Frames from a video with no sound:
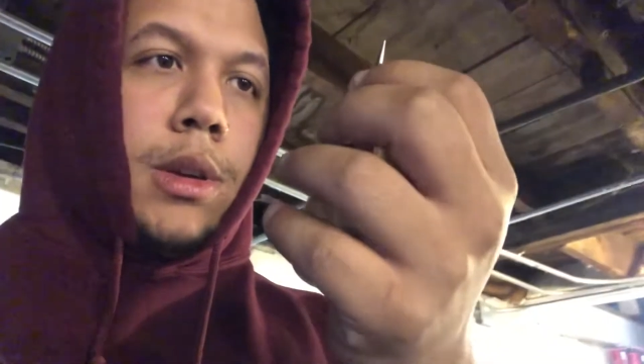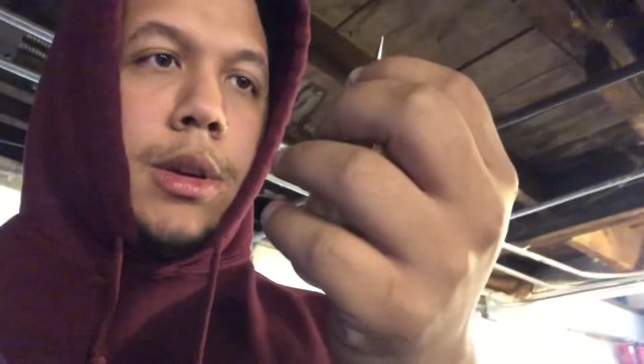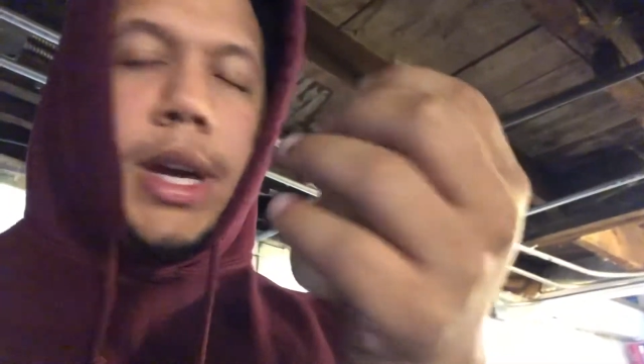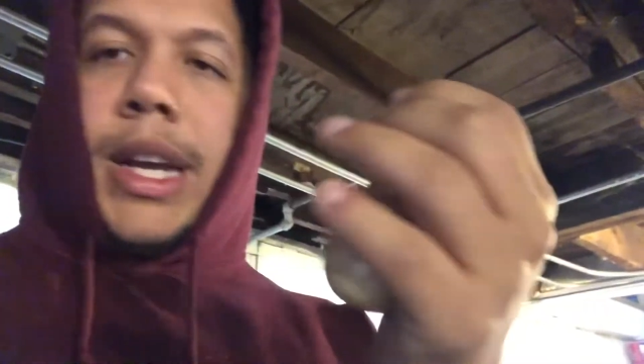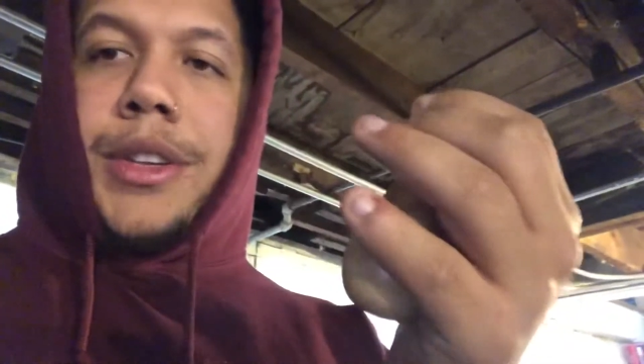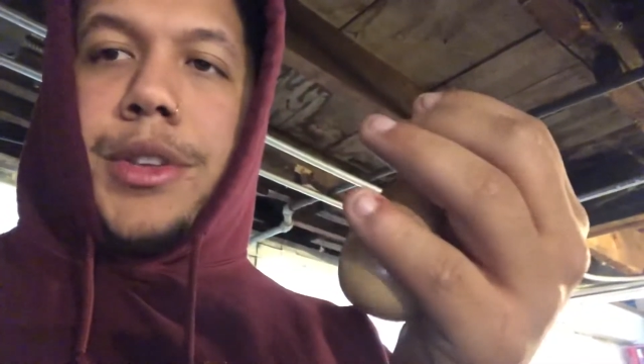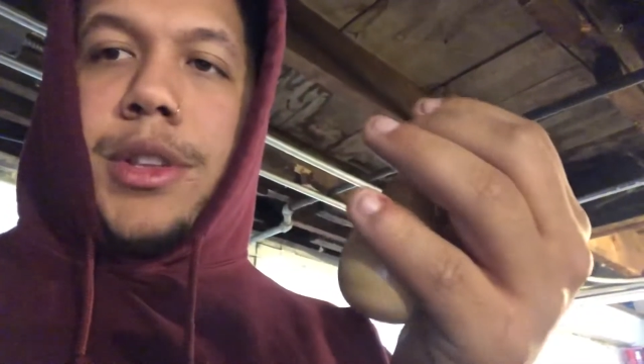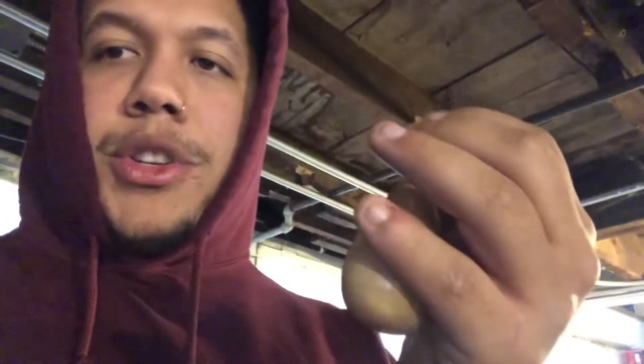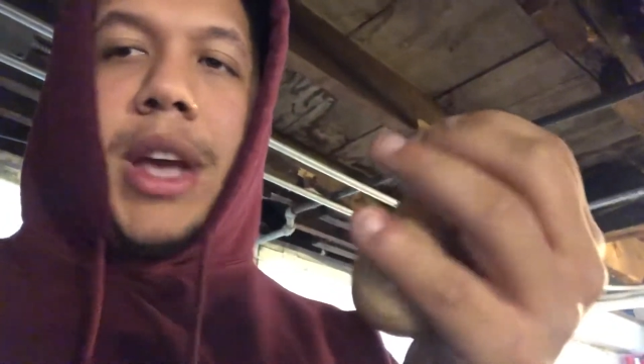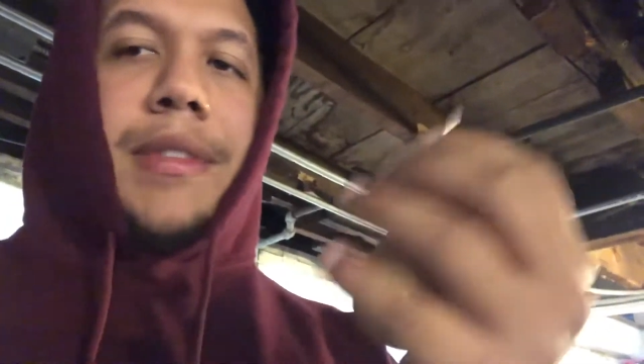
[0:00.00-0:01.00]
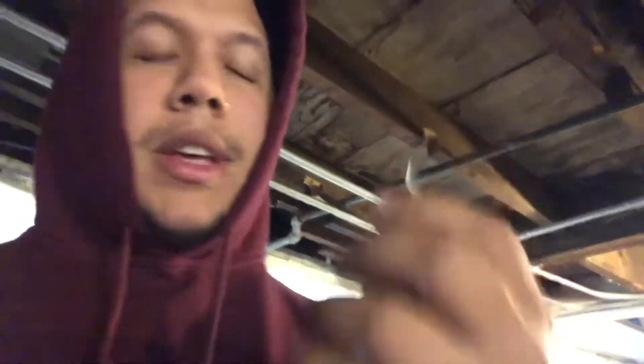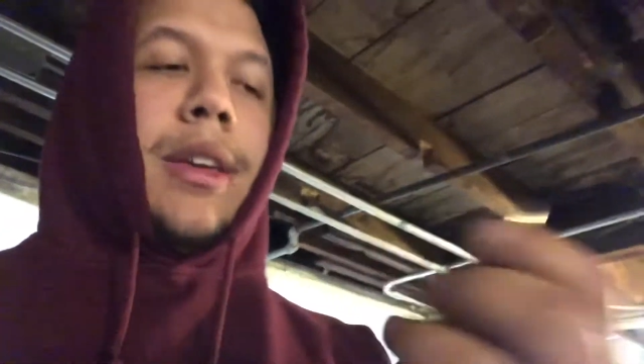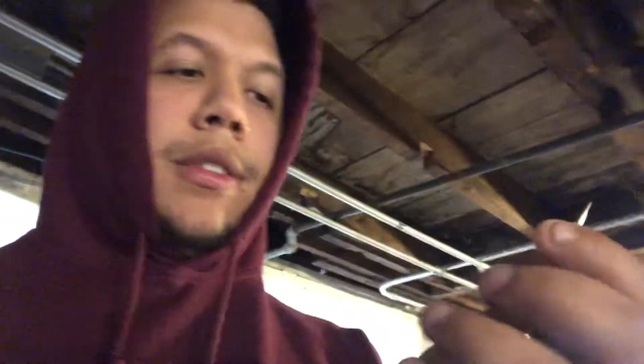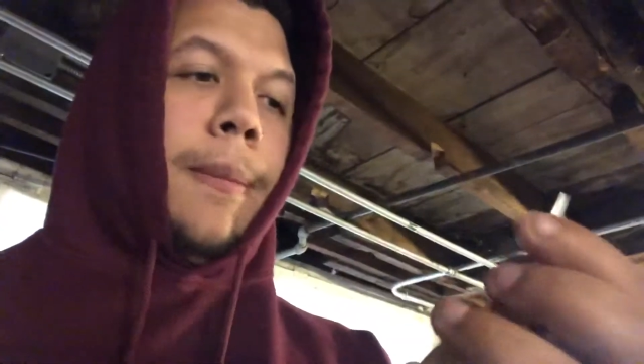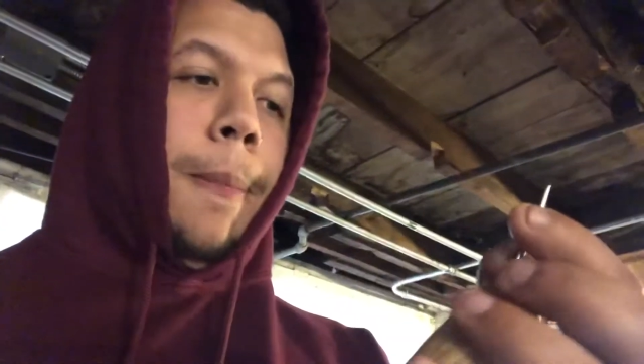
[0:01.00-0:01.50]
I guess, shaft
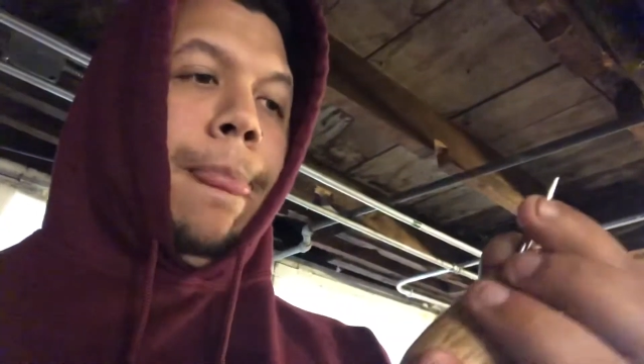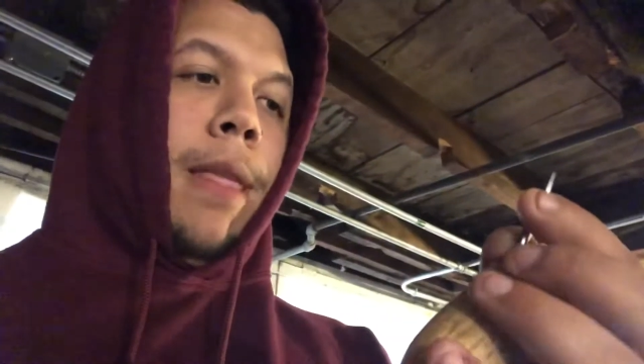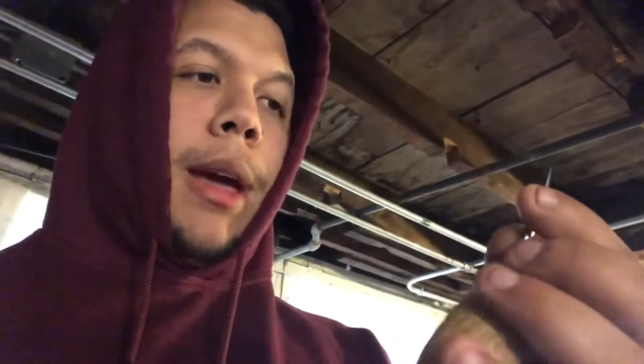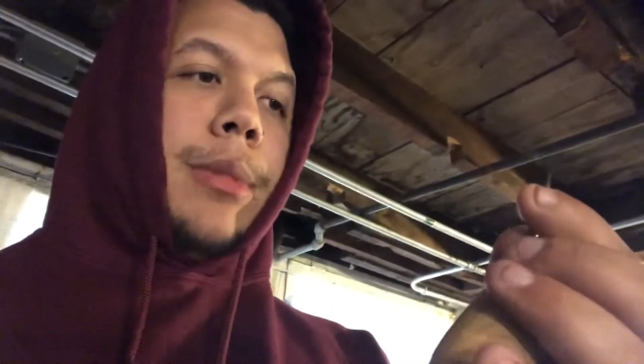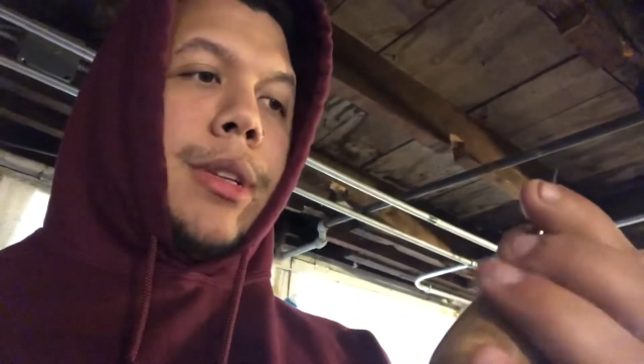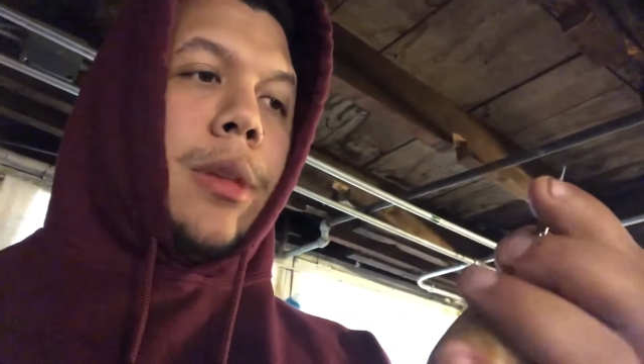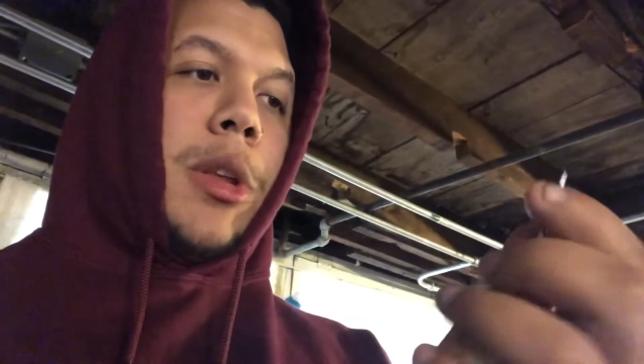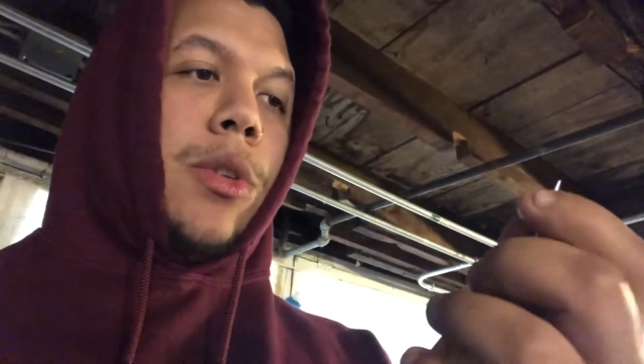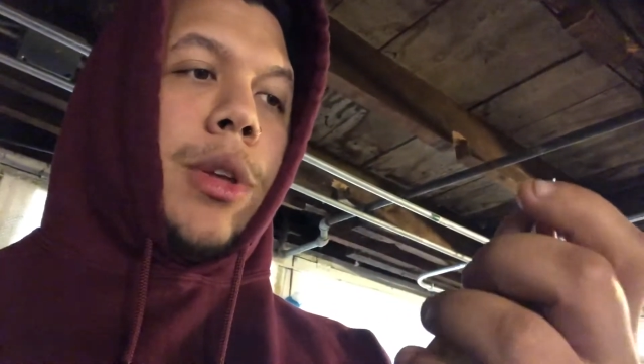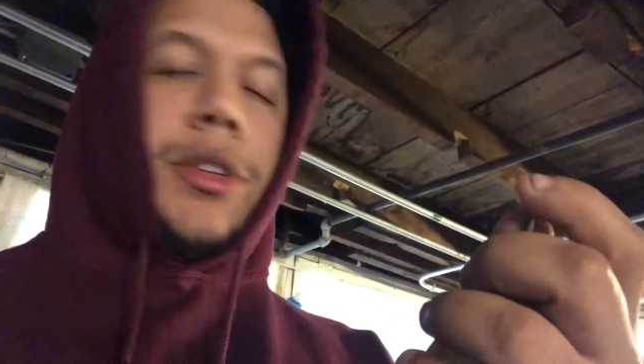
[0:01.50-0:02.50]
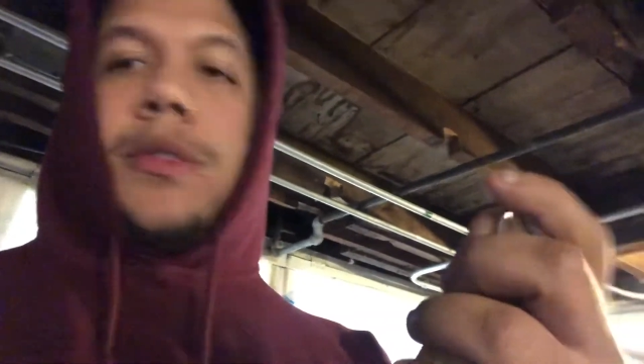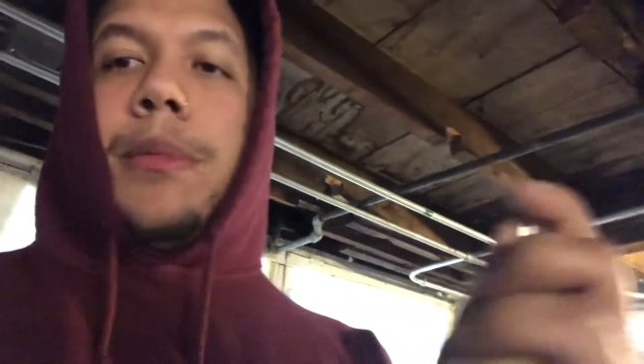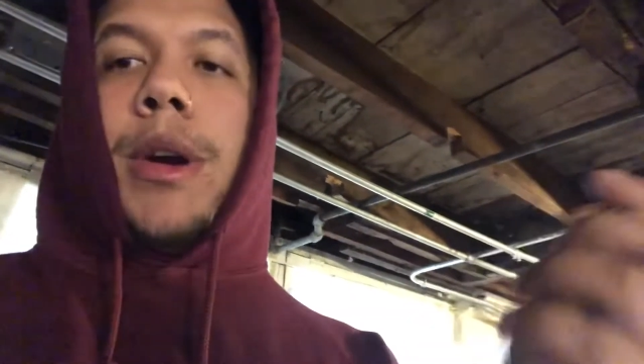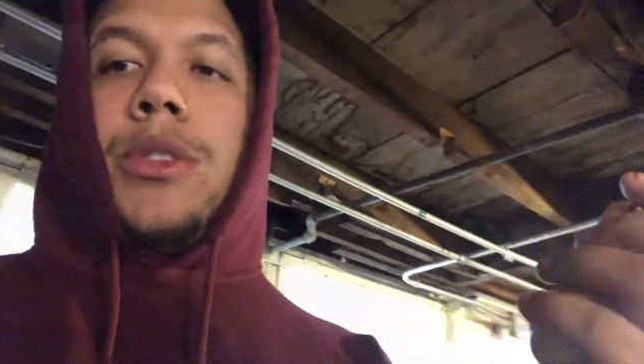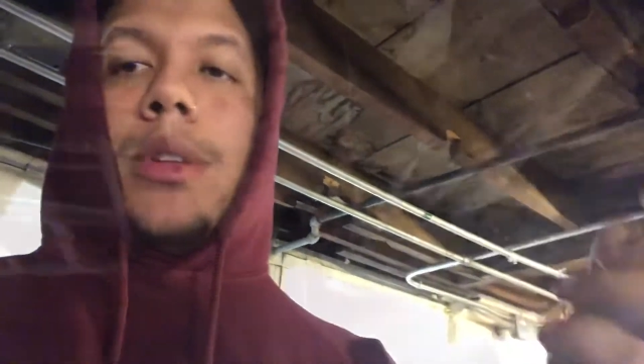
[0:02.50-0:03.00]
size. I'm just going to be doing just the
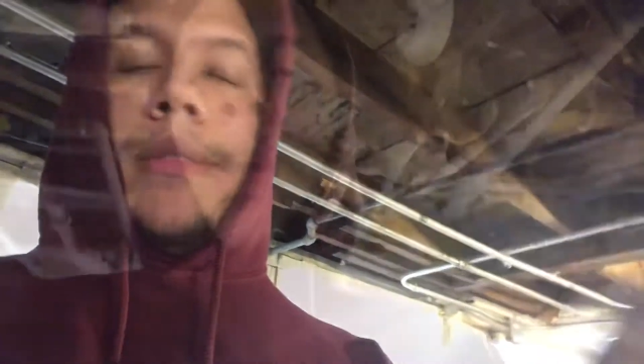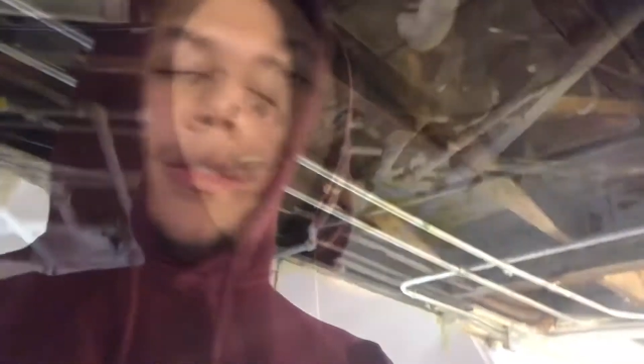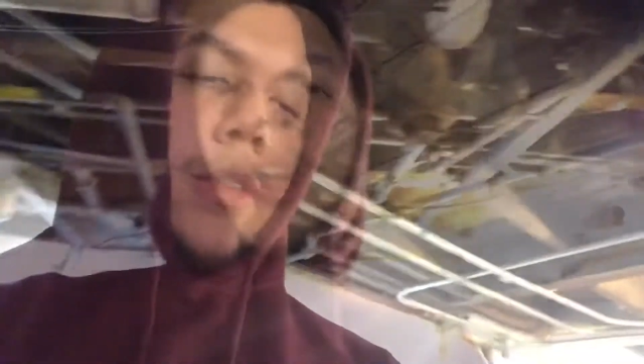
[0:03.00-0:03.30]
partial of it.